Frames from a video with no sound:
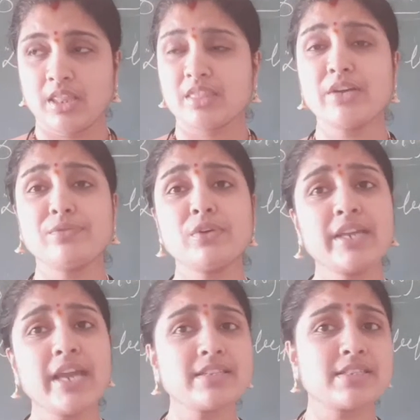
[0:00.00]
The food
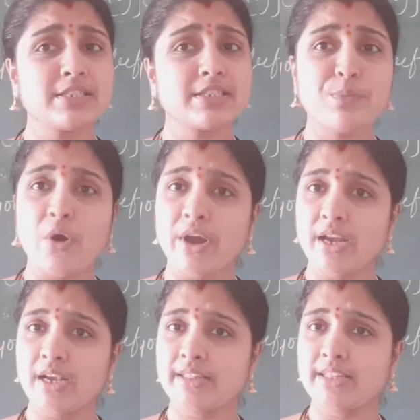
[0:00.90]
gets
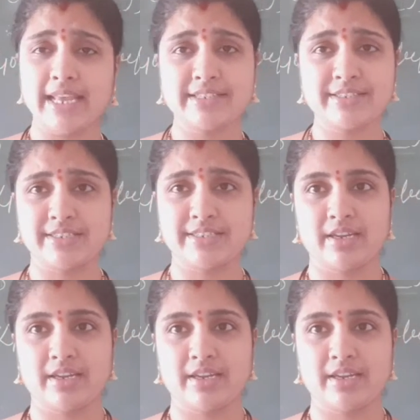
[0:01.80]
spoiled in the next day,